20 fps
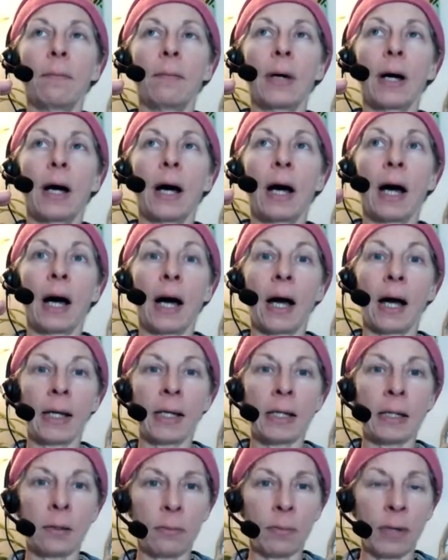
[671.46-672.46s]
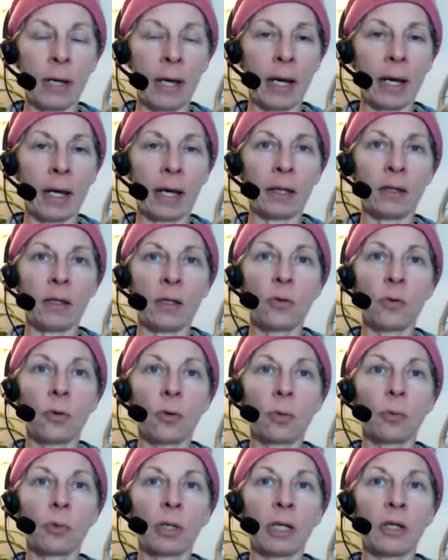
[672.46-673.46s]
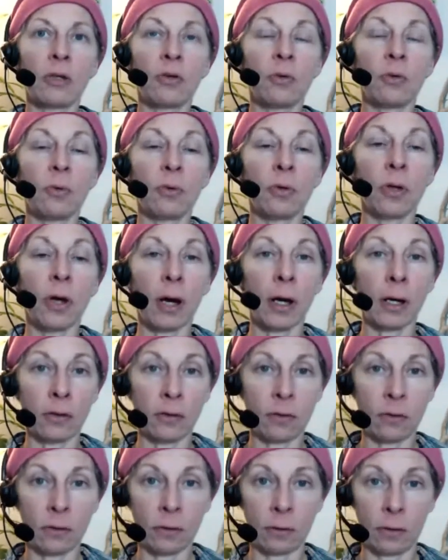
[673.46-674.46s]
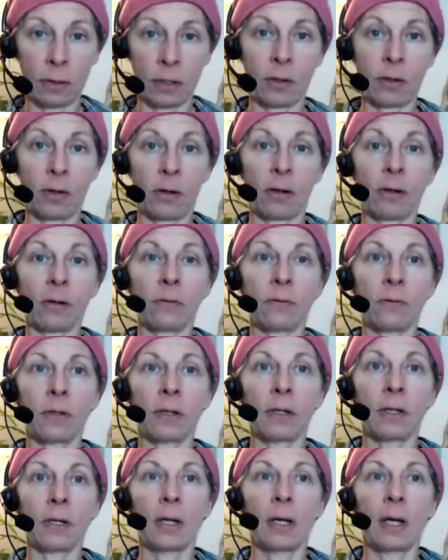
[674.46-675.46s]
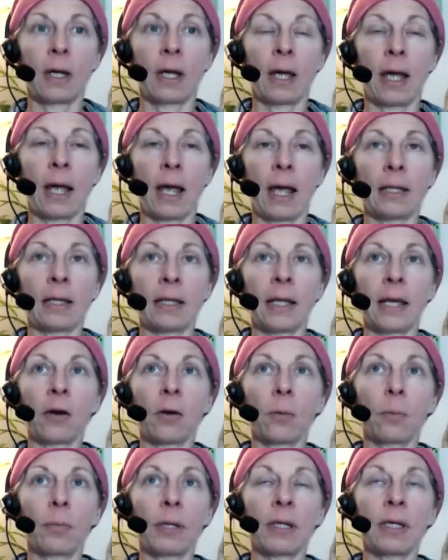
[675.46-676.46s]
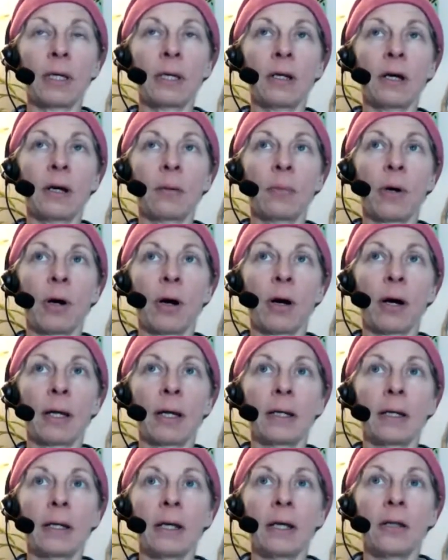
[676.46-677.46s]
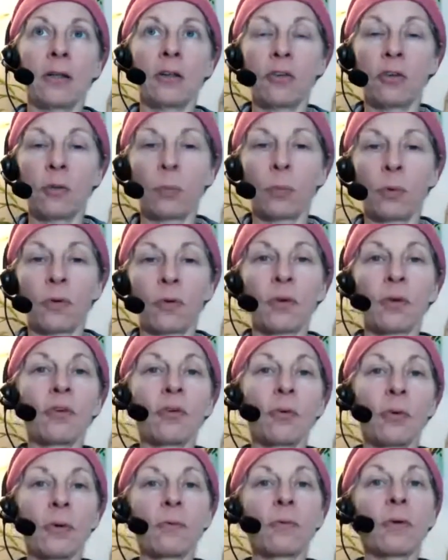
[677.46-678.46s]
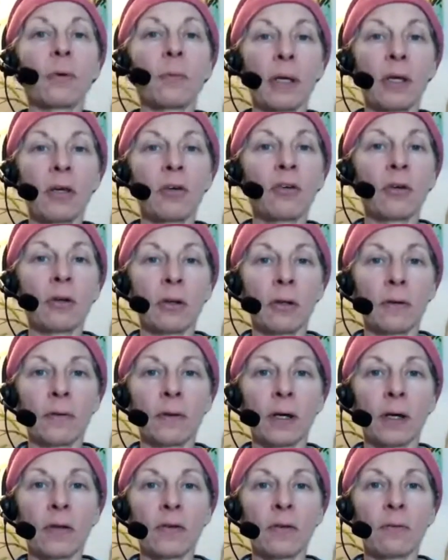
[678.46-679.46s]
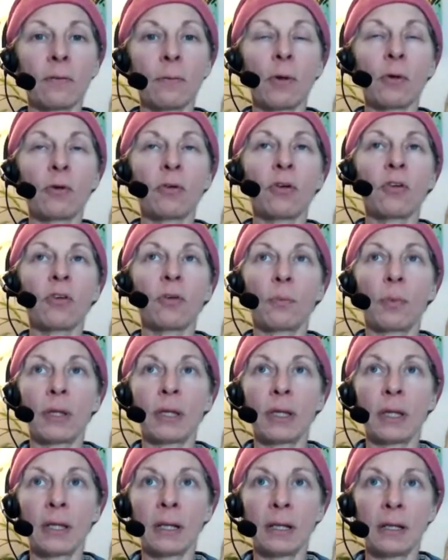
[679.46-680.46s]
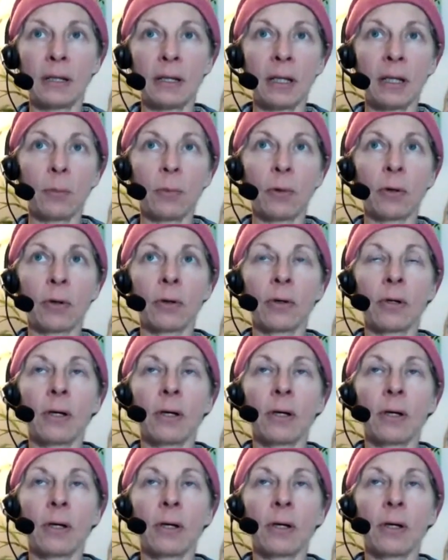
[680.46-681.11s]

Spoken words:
A high empath normally do not turn it off, and they are picking up on the superficial information of thoughts and emotions, but then the deeper